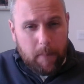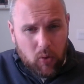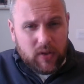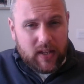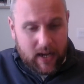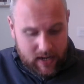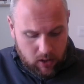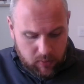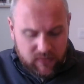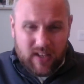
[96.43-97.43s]
More than that
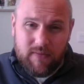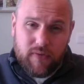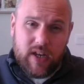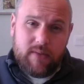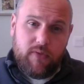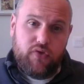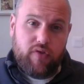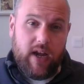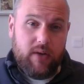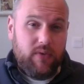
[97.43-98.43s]
now, we've seen freedom of trade.